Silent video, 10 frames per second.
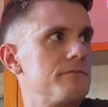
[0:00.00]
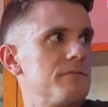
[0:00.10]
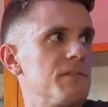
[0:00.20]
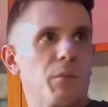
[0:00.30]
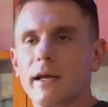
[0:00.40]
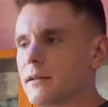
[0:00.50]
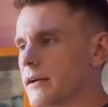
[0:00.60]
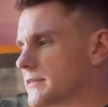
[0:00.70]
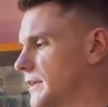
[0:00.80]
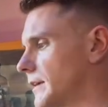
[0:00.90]
the main
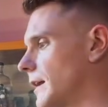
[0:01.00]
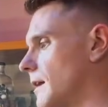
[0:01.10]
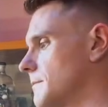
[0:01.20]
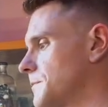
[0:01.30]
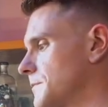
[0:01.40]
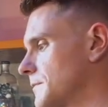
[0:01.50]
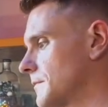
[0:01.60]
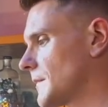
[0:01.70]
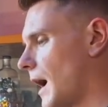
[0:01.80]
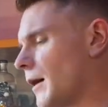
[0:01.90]
lights kick out.
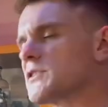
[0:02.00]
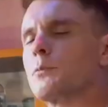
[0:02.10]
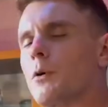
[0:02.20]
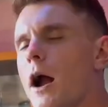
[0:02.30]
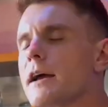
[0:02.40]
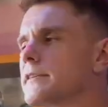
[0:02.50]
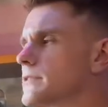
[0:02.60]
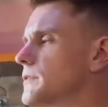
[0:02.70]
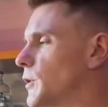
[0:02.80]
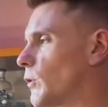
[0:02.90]
I was
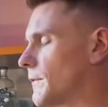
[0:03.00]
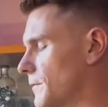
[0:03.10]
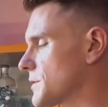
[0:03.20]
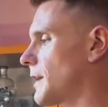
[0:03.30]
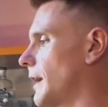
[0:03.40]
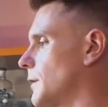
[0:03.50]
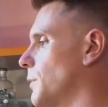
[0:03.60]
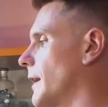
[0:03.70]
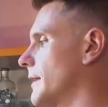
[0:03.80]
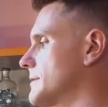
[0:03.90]
surprised, when I first got into
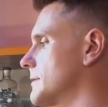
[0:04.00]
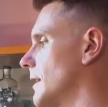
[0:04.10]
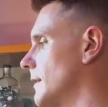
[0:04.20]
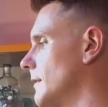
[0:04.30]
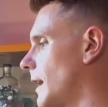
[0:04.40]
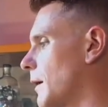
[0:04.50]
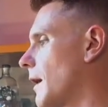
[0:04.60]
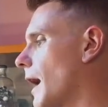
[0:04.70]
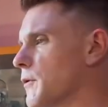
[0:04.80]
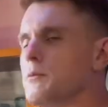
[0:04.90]
plants that
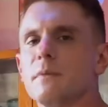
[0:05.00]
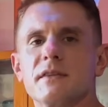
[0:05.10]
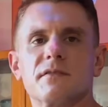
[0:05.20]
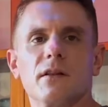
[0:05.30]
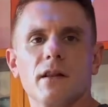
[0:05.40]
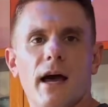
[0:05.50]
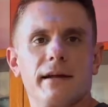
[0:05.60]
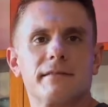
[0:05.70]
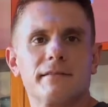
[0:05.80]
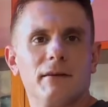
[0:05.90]
I would miss the
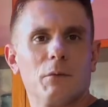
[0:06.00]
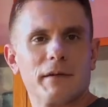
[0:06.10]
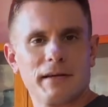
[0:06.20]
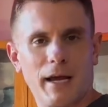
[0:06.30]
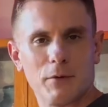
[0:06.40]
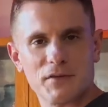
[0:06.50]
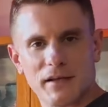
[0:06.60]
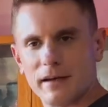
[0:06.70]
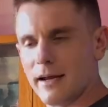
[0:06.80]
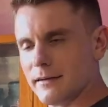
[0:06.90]
lights. My timers at
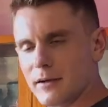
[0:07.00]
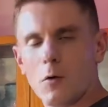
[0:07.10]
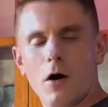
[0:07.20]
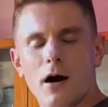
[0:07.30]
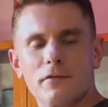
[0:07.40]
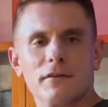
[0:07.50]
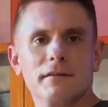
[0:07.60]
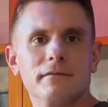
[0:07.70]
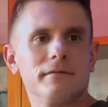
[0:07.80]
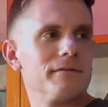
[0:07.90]
night go off
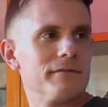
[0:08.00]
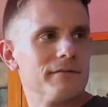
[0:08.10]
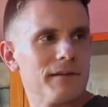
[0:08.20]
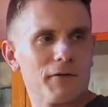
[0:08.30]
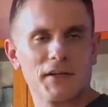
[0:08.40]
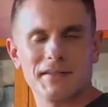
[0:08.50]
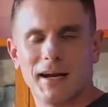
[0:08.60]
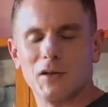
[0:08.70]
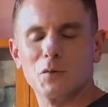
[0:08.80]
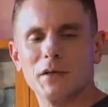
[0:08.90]
and everything's not
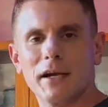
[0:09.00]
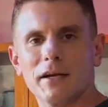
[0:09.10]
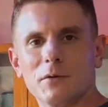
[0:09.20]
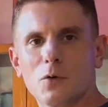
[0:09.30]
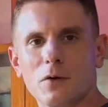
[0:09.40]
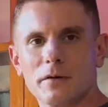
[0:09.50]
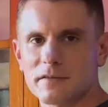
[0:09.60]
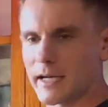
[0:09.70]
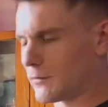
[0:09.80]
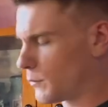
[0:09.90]
illuminated anymore. It's
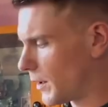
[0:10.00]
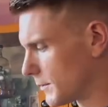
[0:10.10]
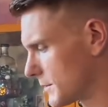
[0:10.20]
kind of a bummer,